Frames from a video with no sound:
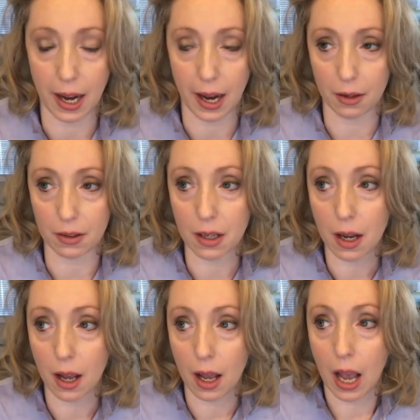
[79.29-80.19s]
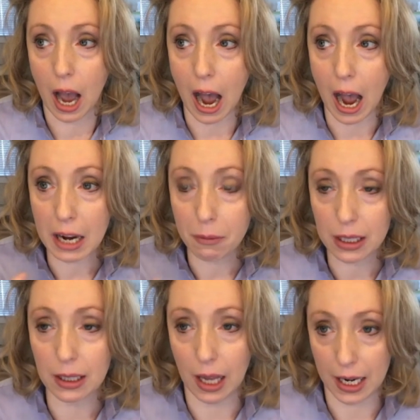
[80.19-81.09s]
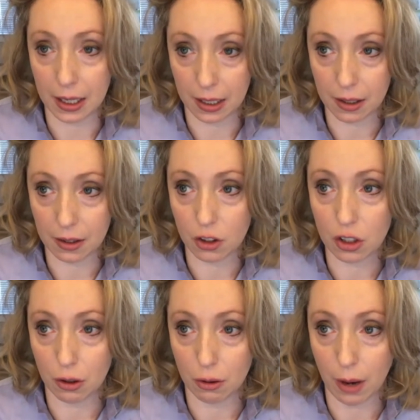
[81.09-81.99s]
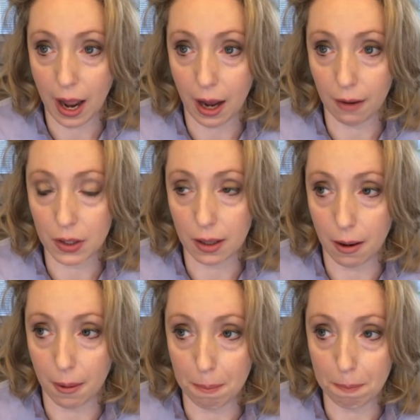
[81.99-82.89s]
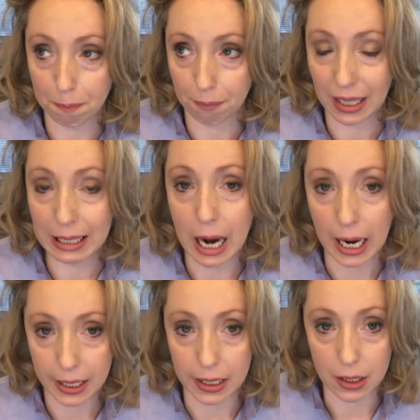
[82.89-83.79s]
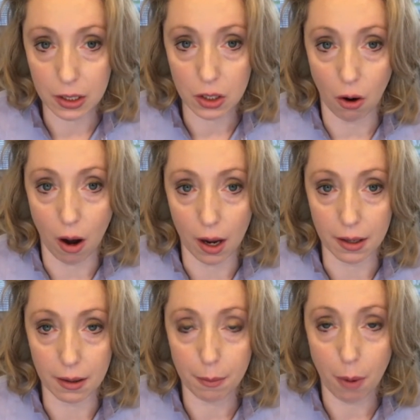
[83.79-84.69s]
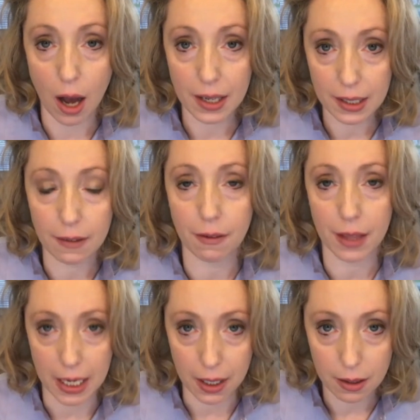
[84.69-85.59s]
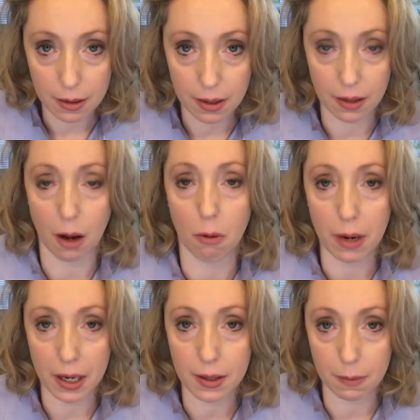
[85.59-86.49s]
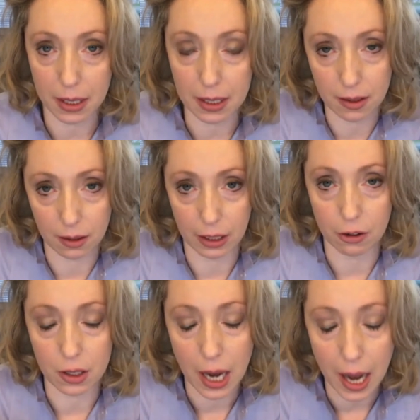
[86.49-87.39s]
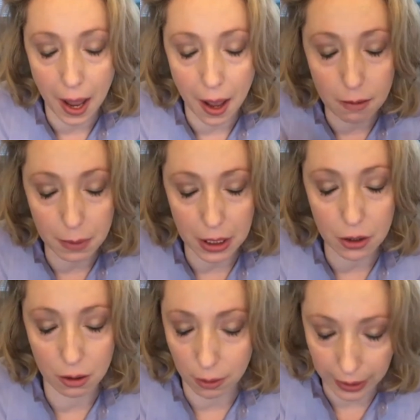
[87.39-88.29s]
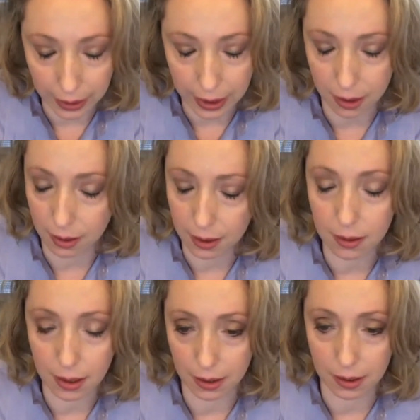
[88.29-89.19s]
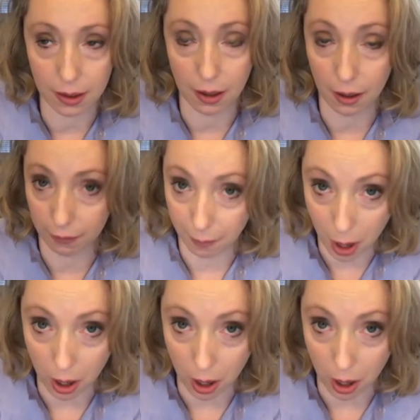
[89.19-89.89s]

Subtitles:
And I would like to have some guidance on positive things that we as business leaders can be doing in this season of